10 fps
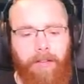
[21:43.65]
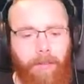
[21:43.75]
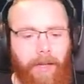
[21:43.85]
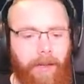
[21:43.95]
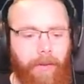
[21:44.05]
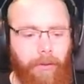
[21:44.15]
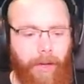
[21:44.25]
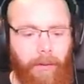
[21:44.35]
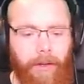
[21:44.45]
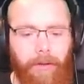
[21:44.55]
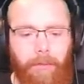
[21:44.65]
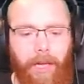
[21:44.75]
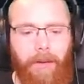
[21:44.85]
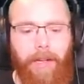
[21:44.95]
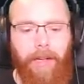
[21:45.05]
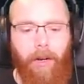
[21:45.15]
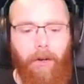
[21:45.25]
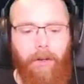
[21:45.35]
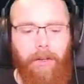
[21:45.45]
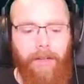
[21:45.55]
depending which way the wind's blowing,
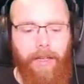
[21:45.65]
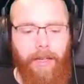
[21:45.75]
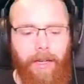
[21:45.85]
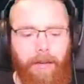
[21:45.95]
along the